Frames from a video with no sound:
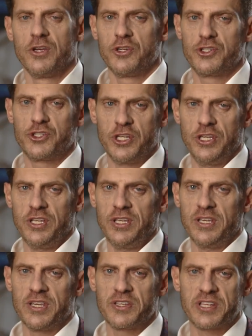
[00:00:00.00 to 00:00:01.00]

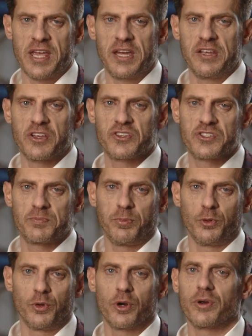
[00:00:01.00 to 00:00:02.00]
She is an
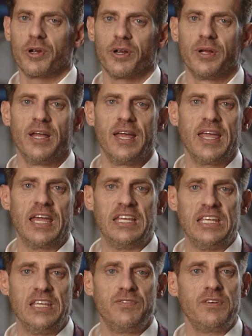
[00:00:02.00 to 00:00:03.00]
explorer and
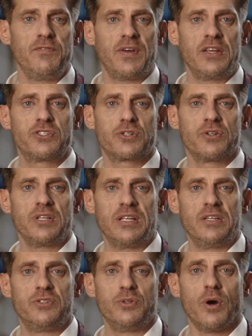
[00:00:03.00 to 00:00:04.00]
even ventured
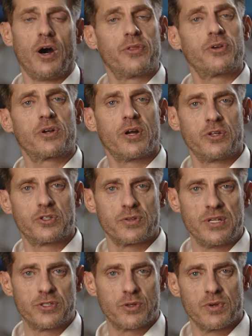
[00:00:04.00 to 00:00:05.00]
into other
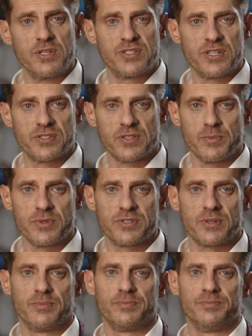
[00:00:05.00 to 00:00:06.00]
countries' grid systems.